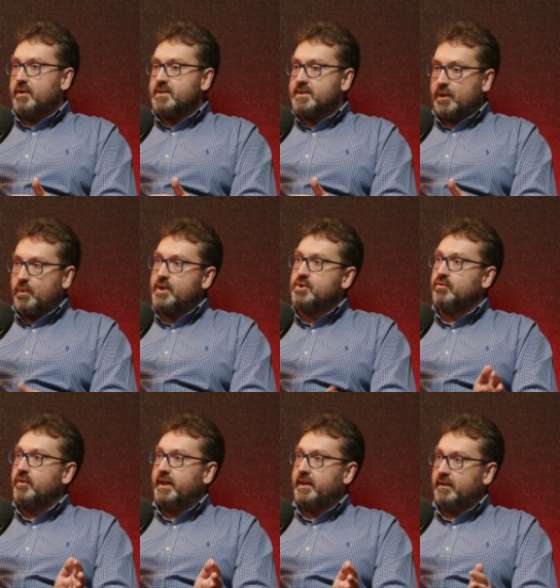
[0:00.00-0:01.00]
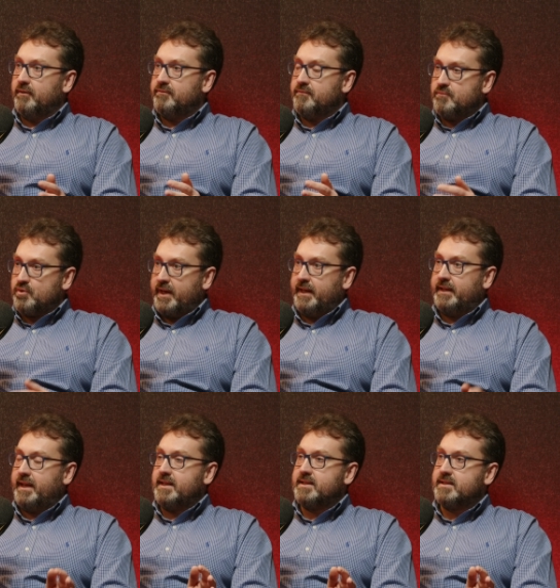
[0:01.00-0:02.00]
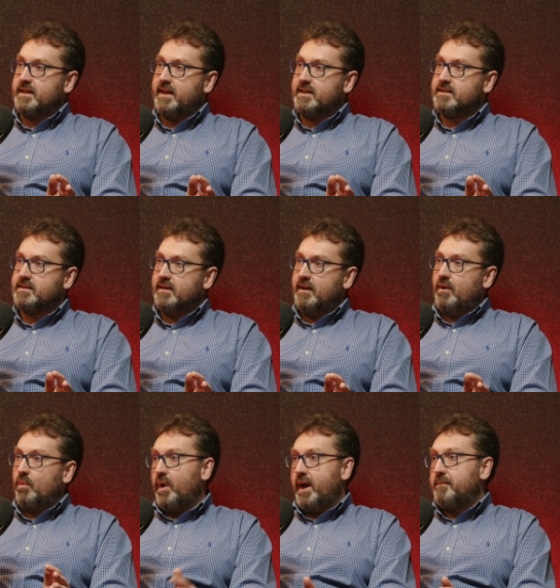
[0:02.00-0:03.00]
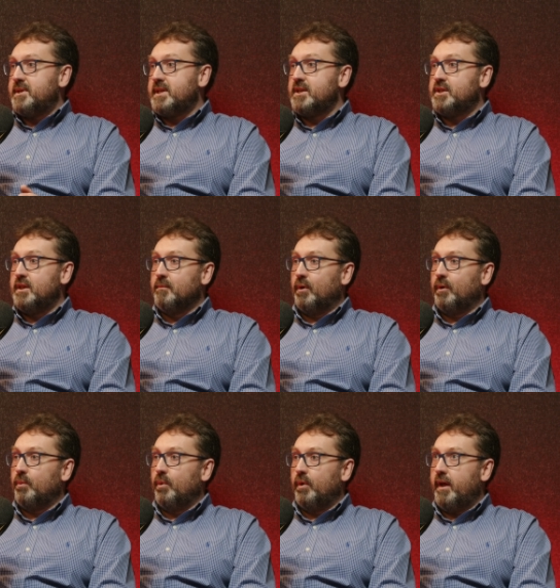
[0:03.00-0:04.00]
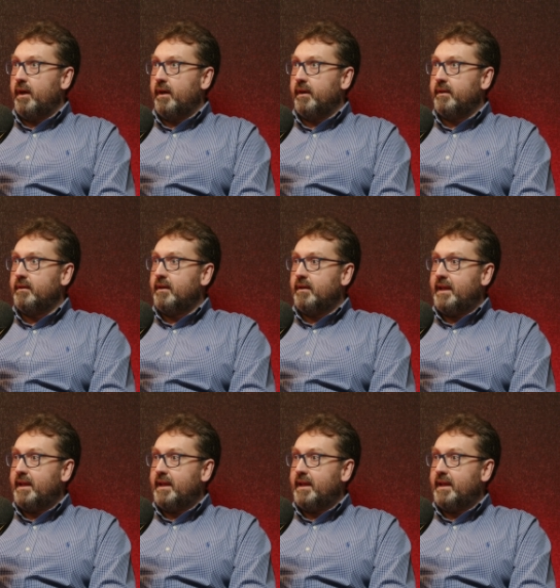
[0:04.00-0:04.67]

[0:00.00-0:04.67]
sequential reading of training data sets, where potentially the model will learn